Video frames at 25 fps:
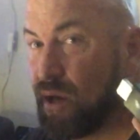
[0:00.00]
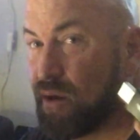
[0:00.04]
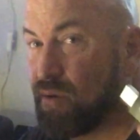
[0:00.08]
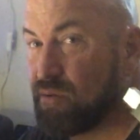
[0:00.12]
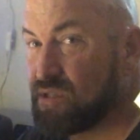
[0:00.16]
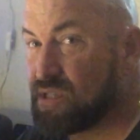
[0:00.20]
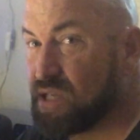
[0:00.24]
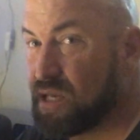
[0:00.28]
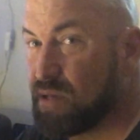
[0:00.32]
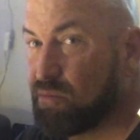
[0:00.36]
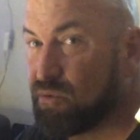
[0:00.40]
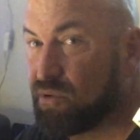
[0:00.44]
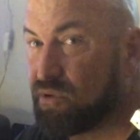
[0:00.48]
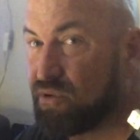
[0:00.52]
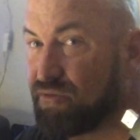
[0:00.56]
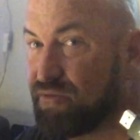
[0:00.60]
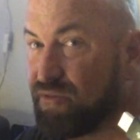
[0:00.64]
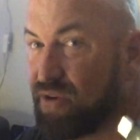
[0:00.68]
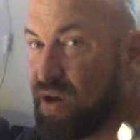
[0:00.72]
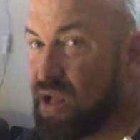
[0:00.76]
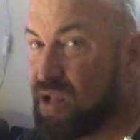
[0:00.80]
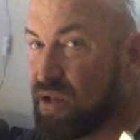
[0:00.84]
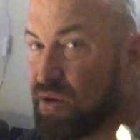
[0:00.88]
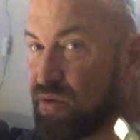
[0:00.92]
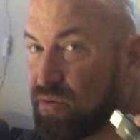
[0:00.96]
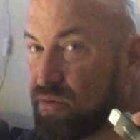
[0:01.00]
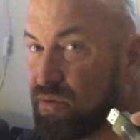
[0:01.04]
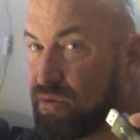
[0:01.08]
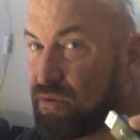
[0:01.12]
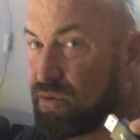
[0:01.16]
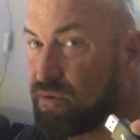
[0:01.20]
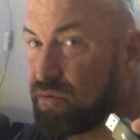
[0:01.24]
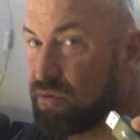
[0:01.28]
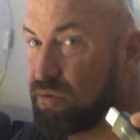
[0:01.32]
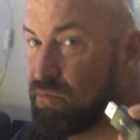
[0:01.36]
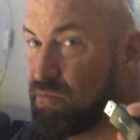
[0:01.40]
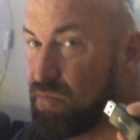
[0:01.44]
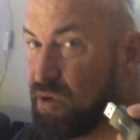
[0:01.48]
I was able to follow
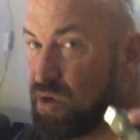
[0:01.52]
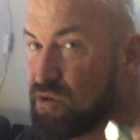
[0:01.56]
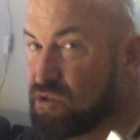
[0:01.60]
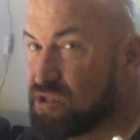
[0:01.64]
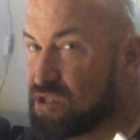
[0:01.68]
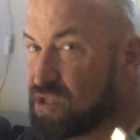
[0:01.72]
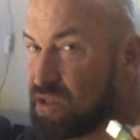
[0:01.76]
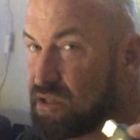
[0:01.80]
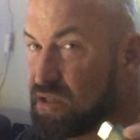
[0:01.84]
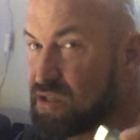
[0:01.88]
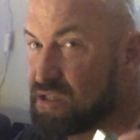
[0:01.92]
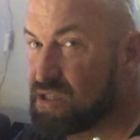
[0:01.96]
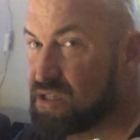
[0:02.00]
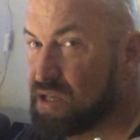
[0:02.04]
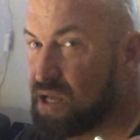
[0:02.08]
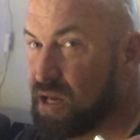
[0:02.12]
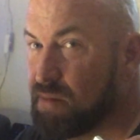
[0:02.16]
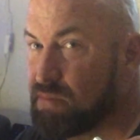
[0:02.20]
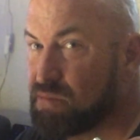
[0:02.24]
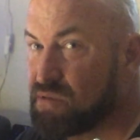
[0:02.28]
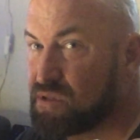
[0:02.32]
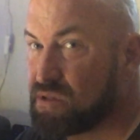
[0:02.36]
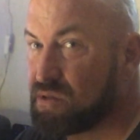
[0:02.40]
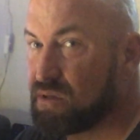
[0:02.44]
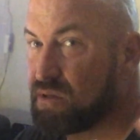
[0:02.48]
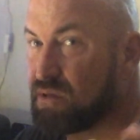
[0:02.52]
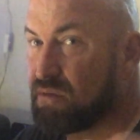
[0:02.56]
through most of the steps